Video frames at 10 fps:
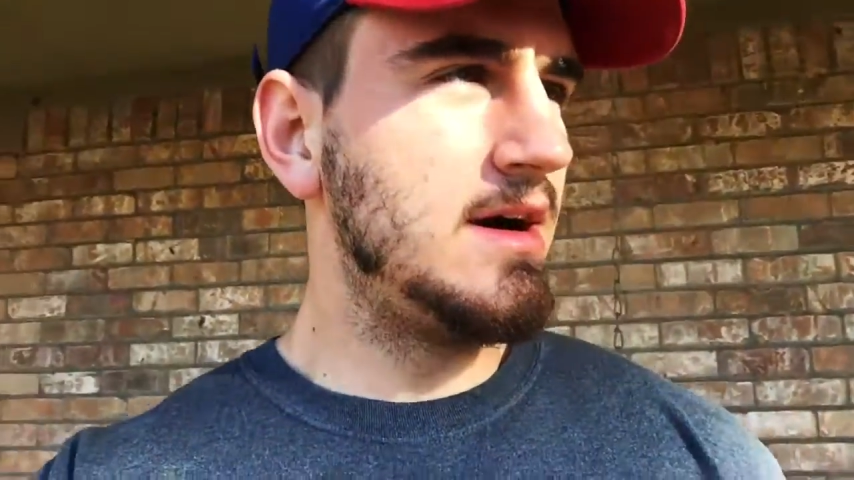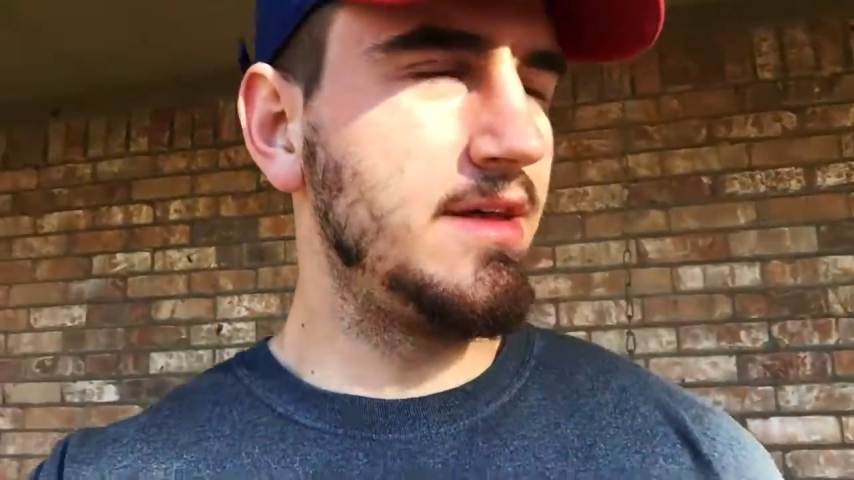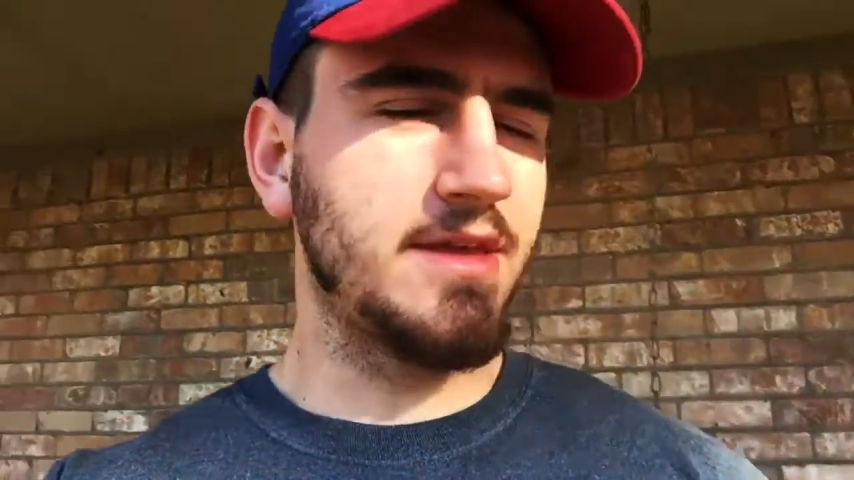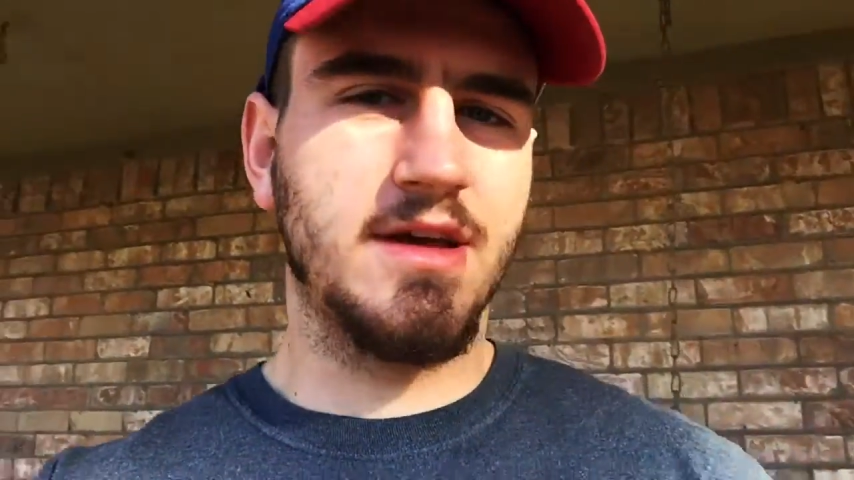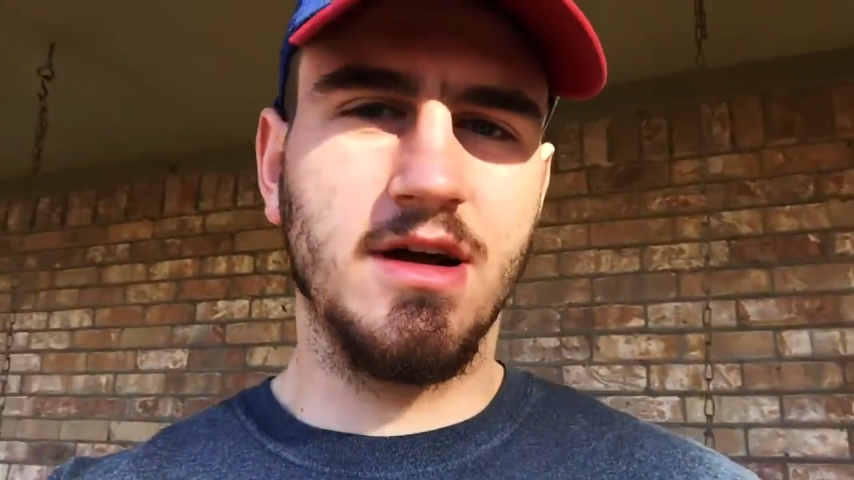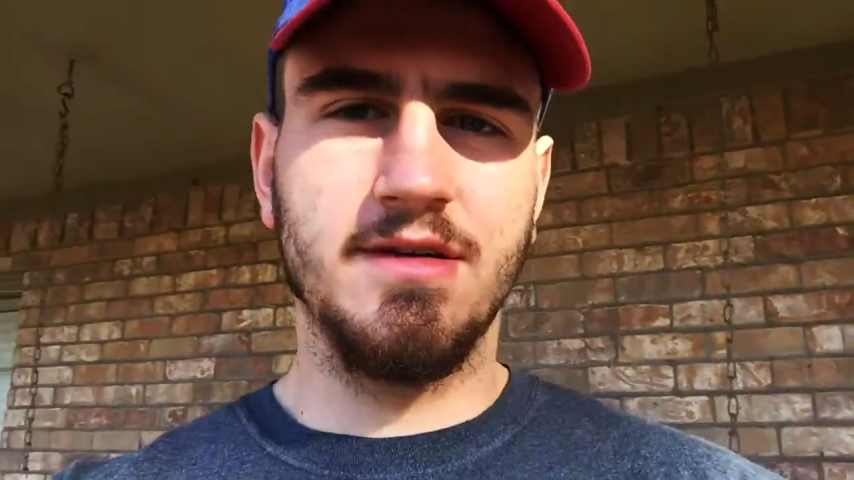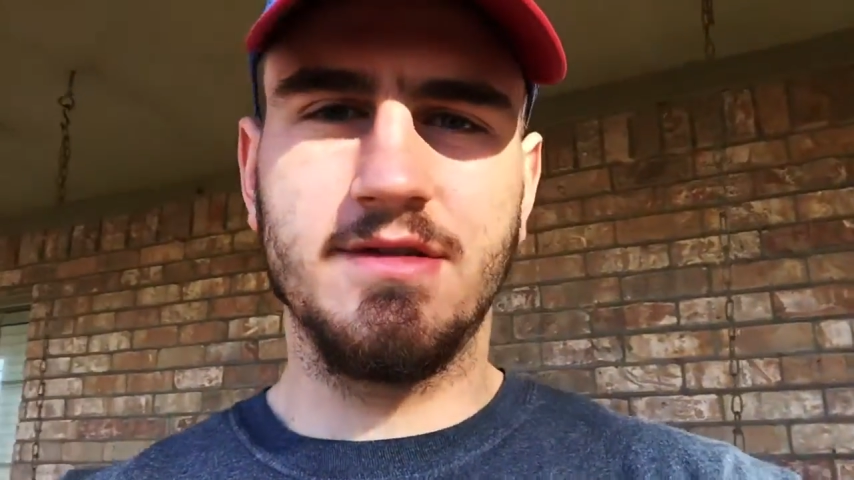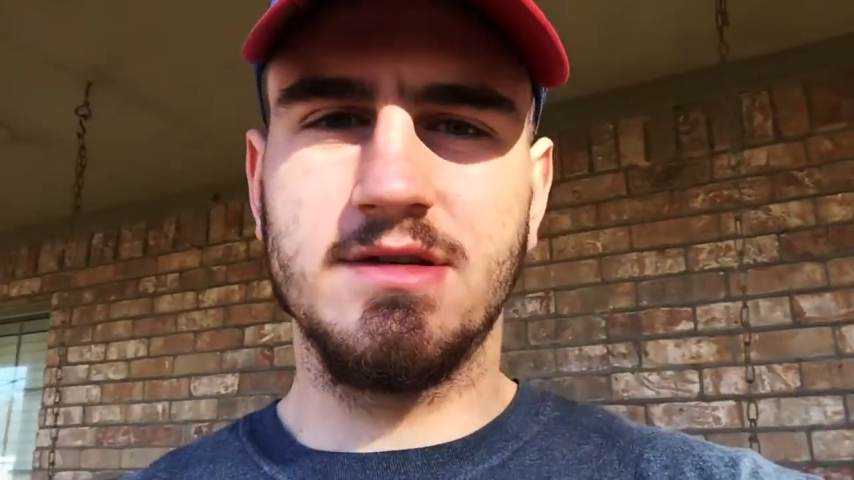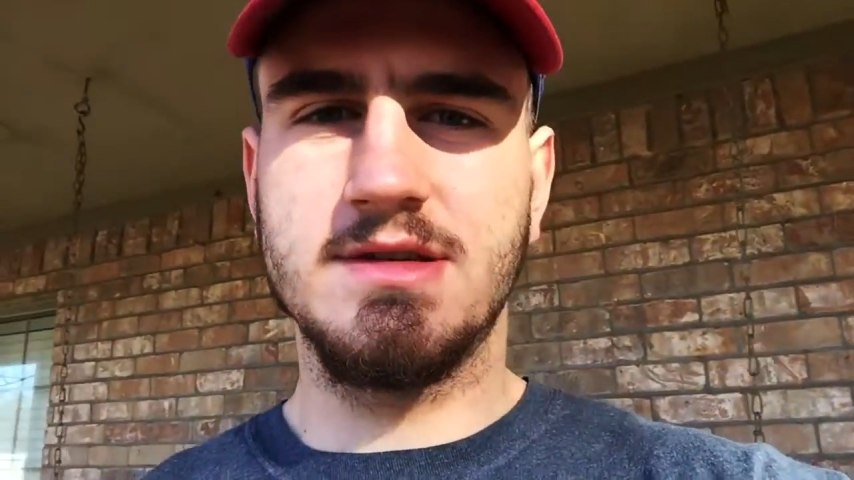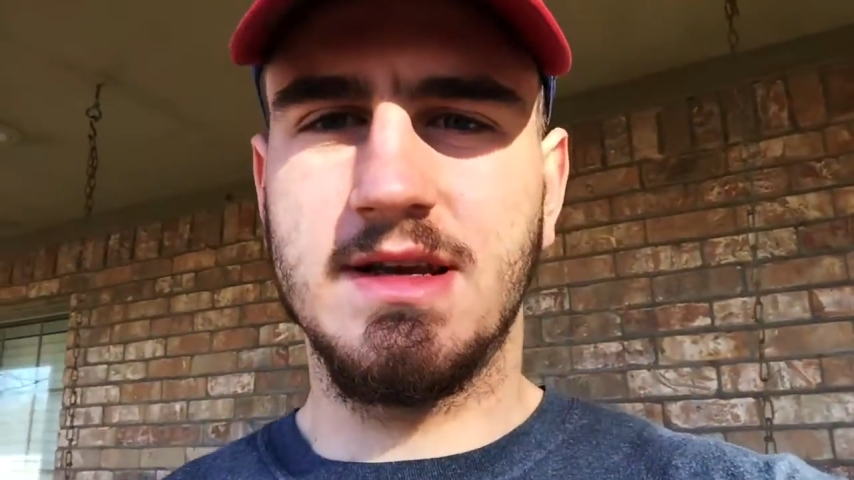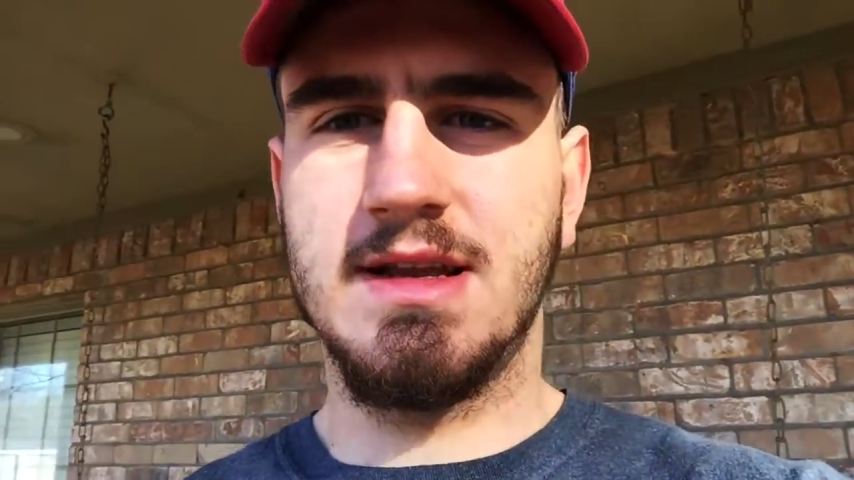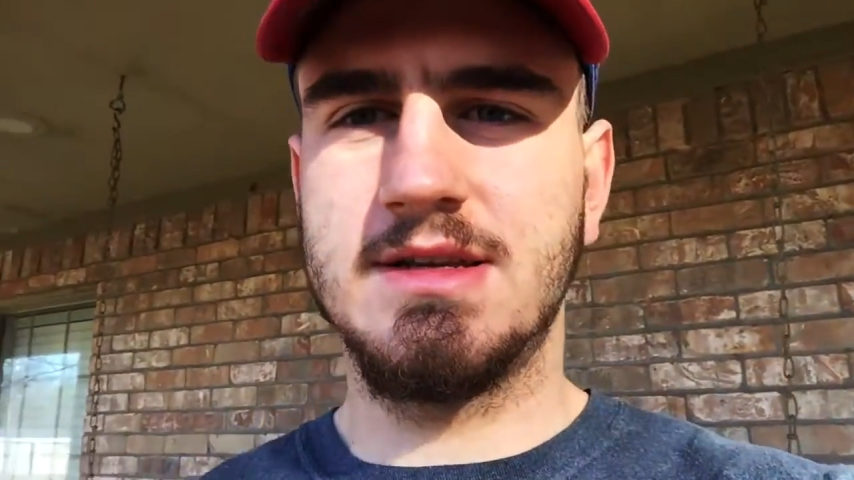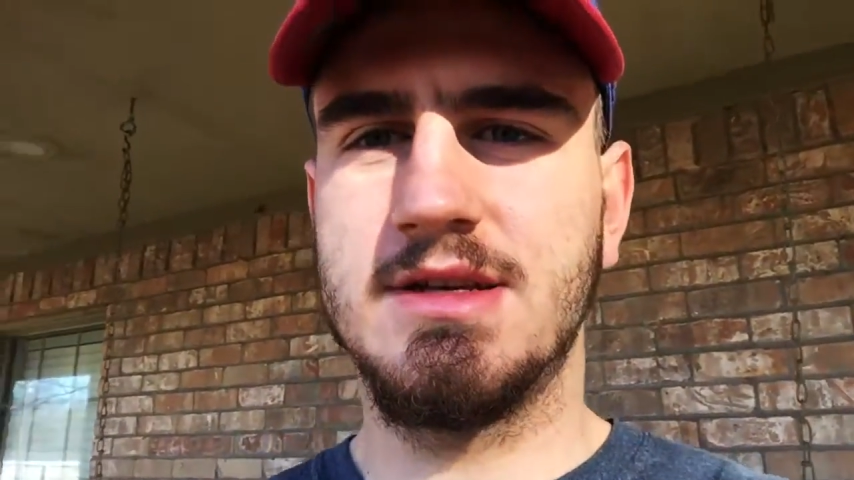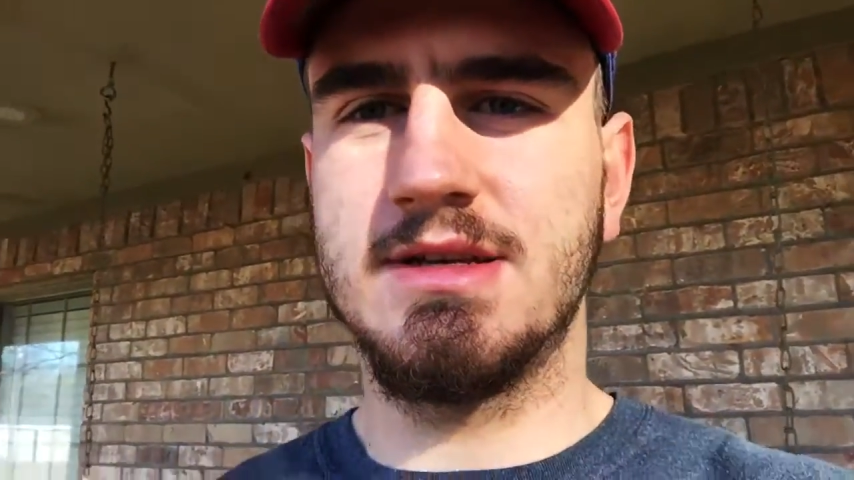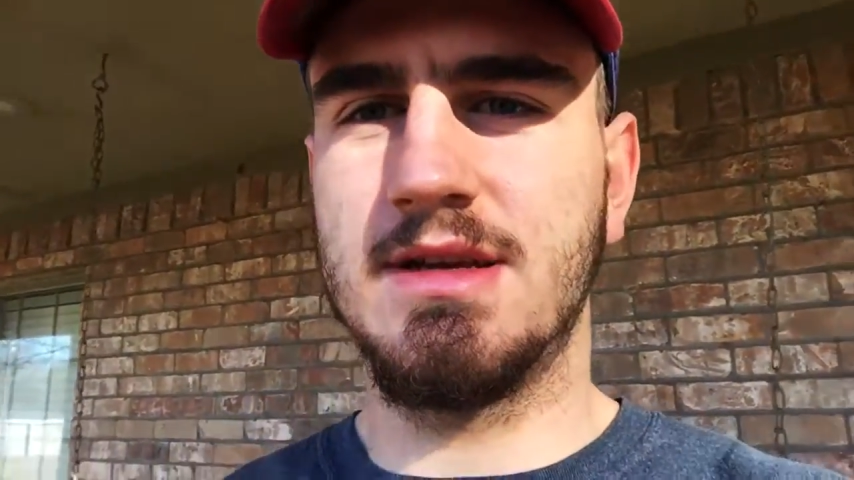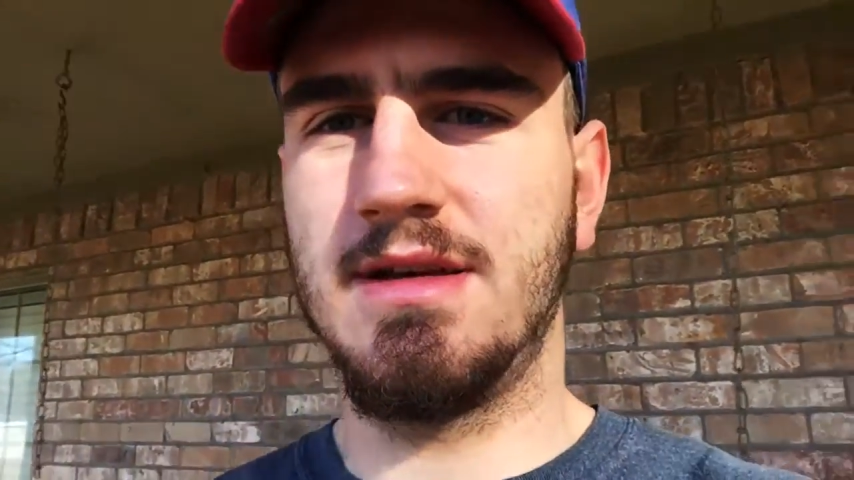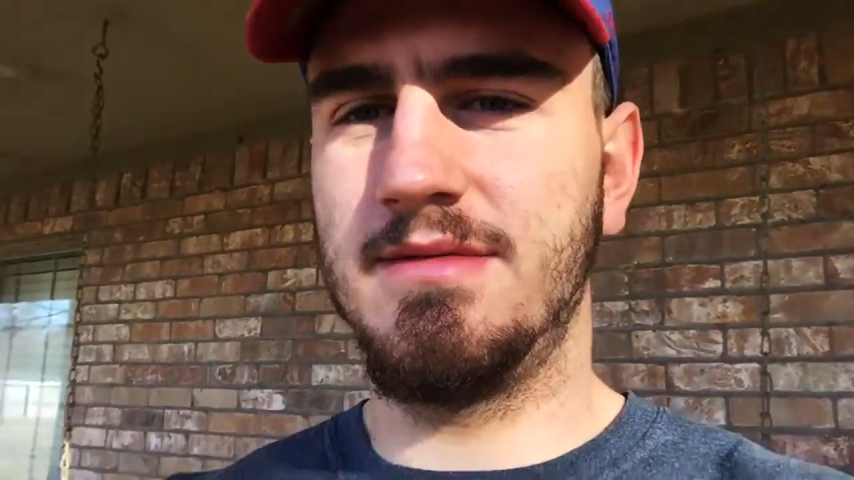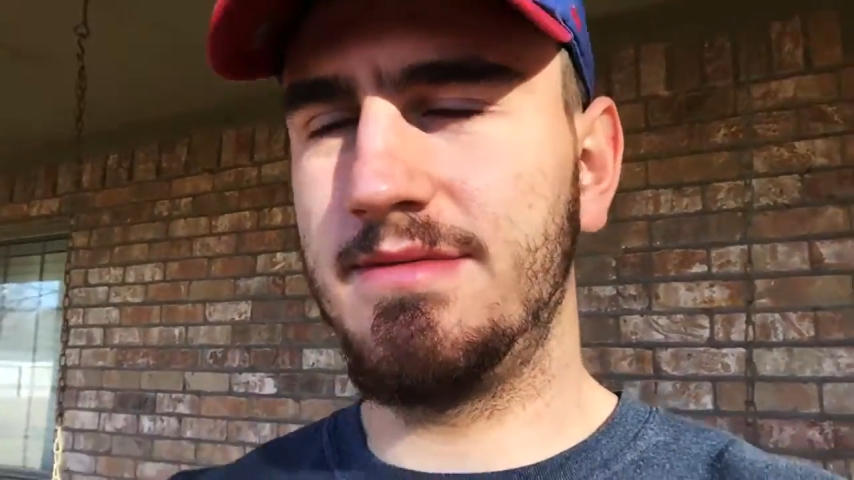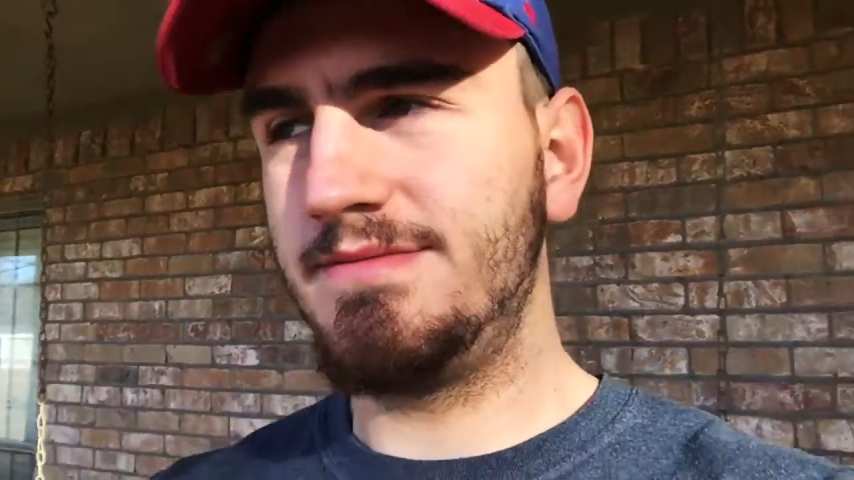on the covers and it's just uh,